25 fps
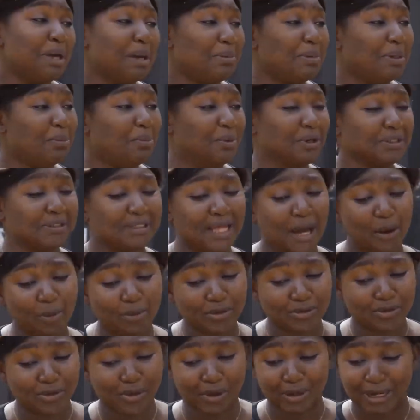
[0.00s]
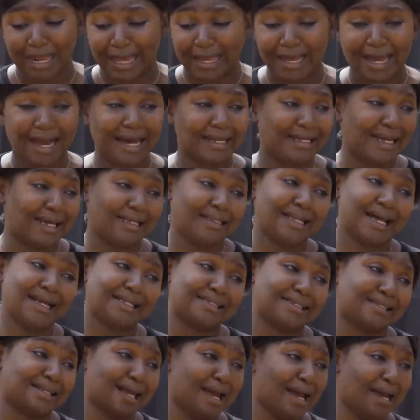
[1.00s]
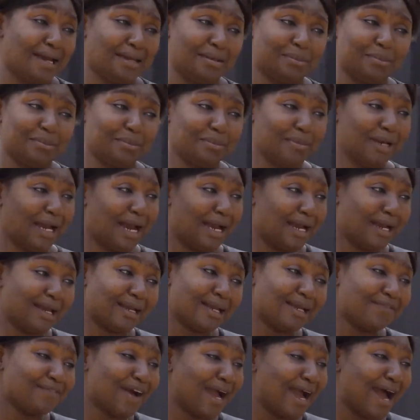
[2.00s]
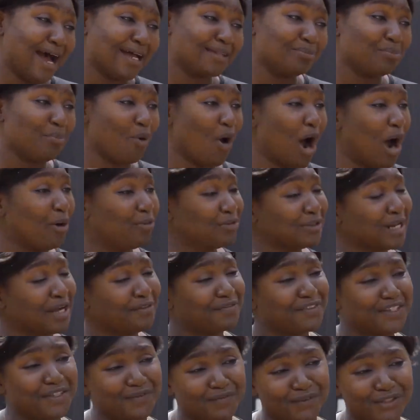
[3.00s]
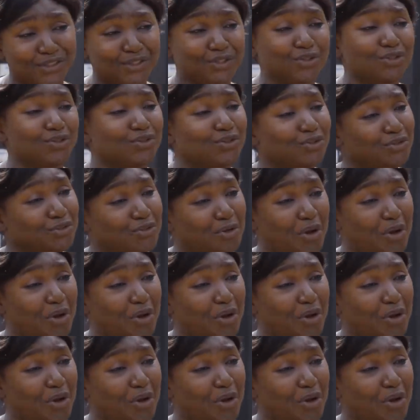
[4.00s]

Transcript: Baby, but that was all I had at that time. If I had more, I would have given you, you